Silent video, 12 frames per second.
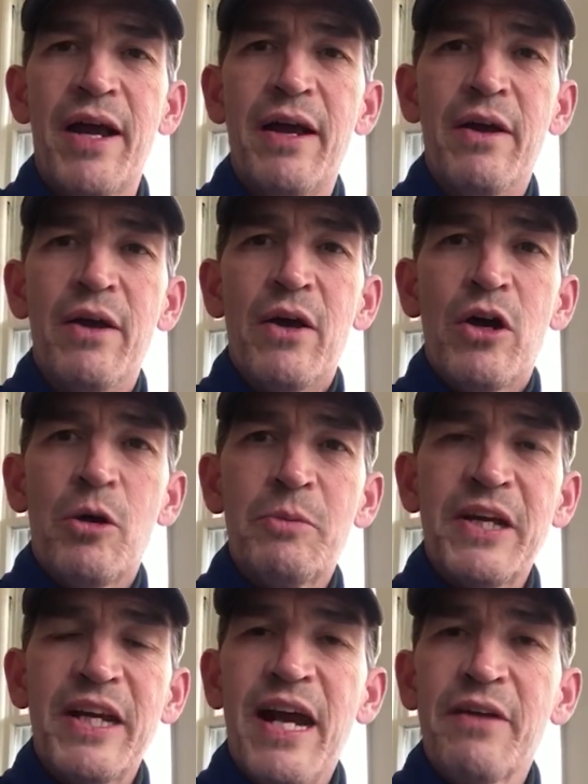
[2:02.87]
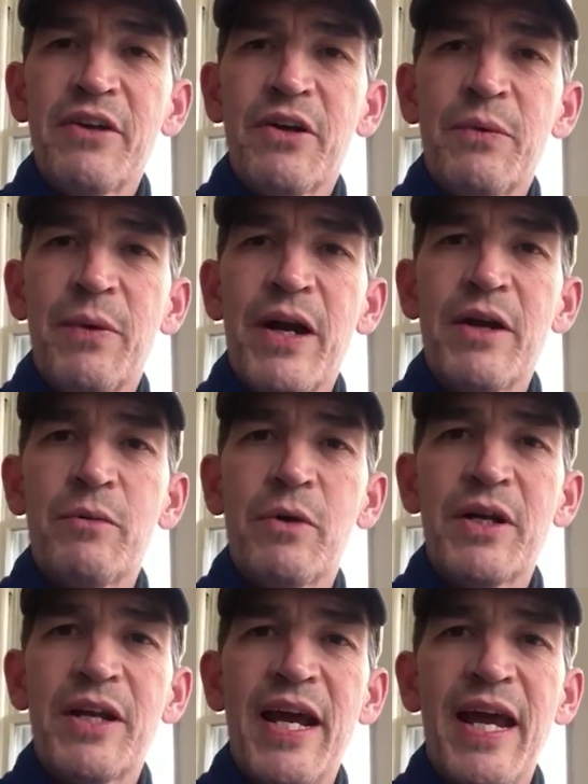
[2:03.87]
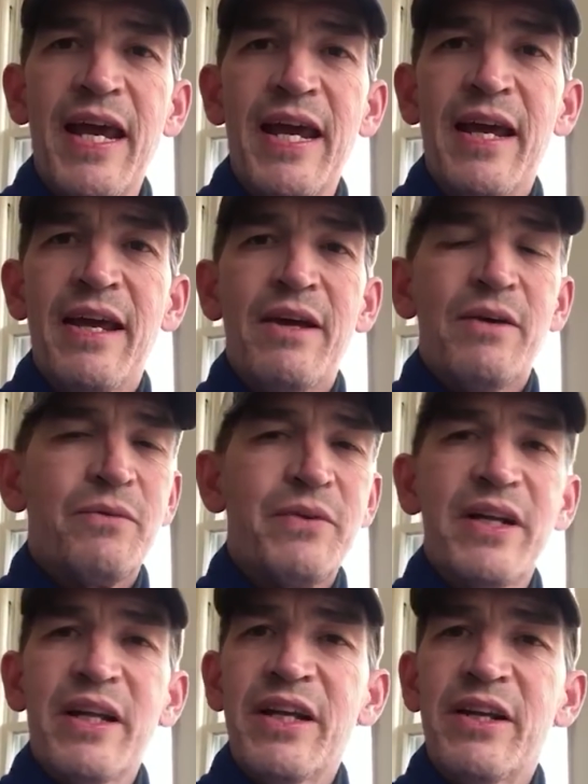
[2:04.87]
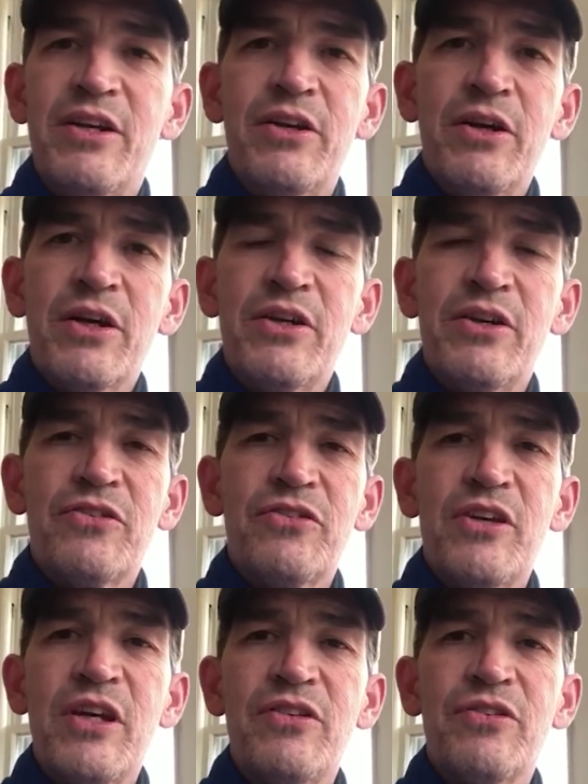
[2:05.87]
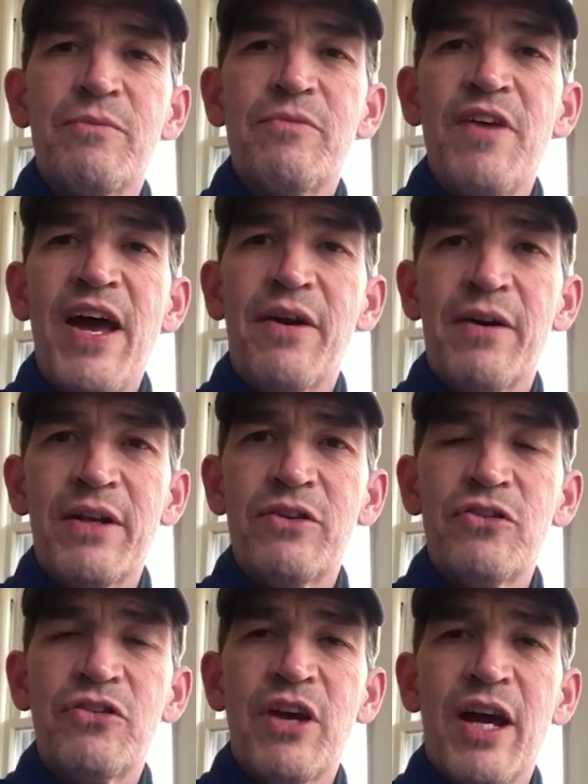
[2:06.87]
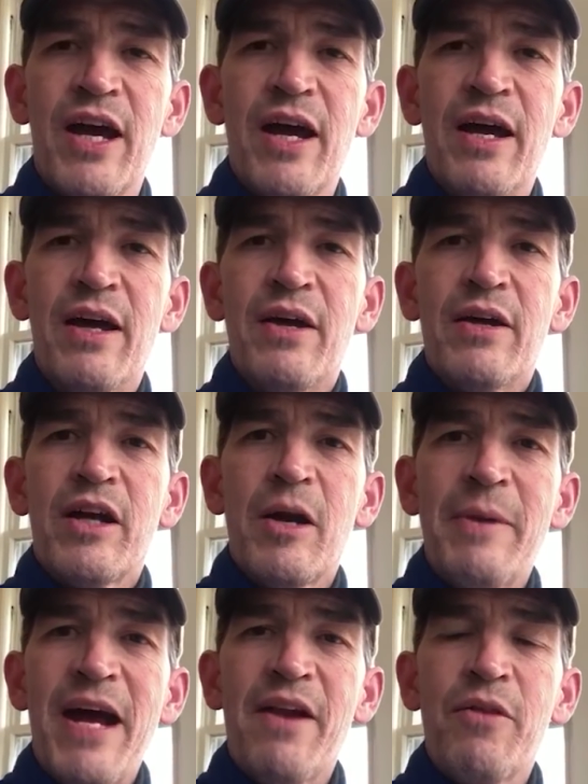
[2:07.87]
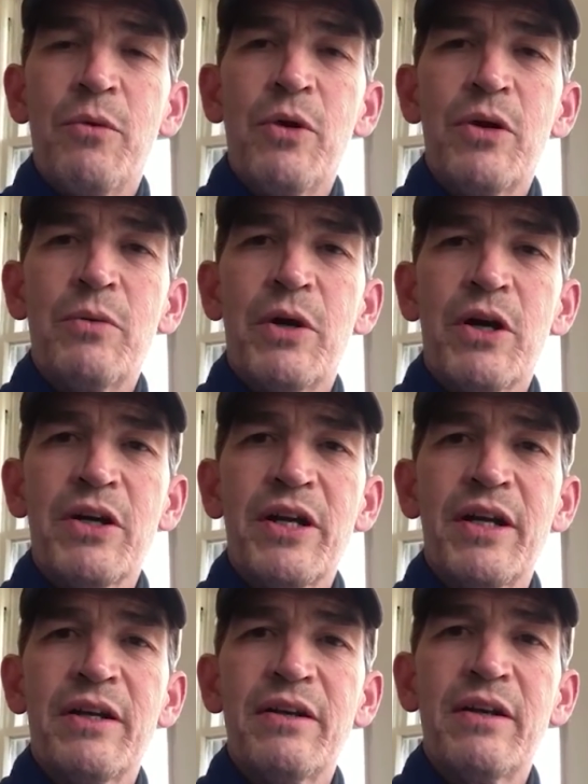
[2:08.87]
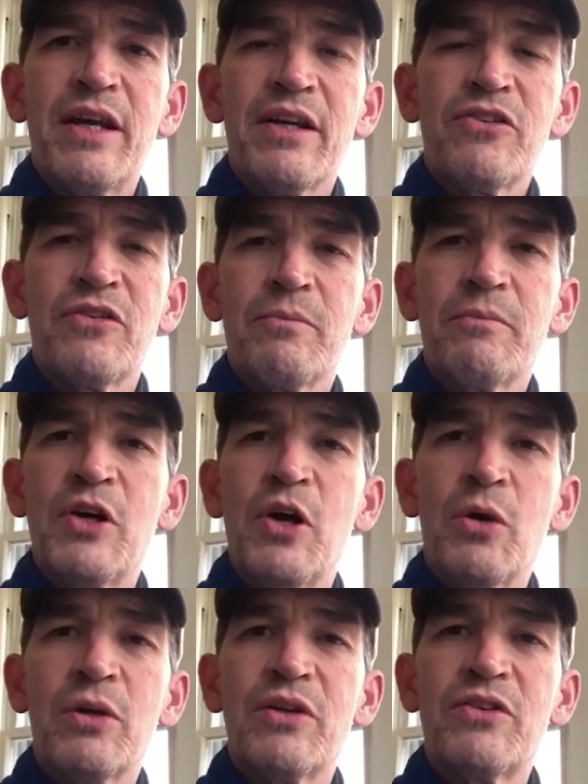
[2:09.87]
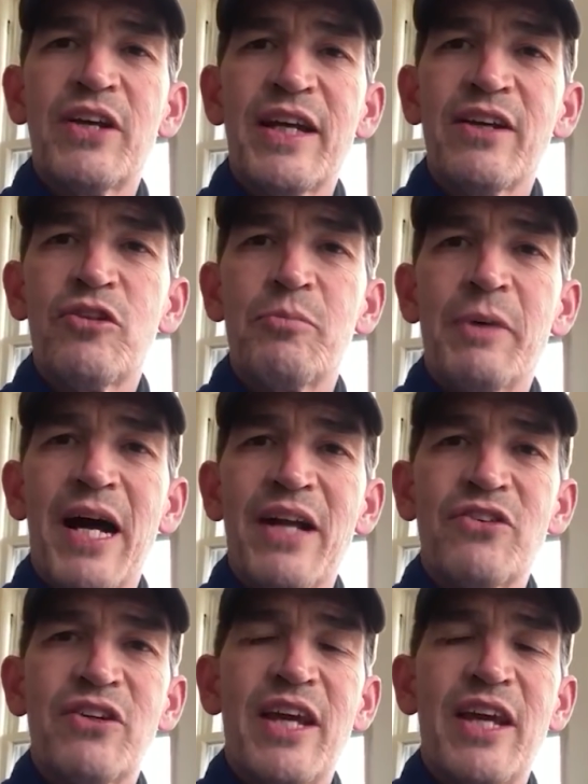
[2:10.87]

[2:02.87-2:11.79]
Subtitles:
I hope to get out there to run it one day. Really good to see some veterans come out of the woodwork and get some golden ticket spots.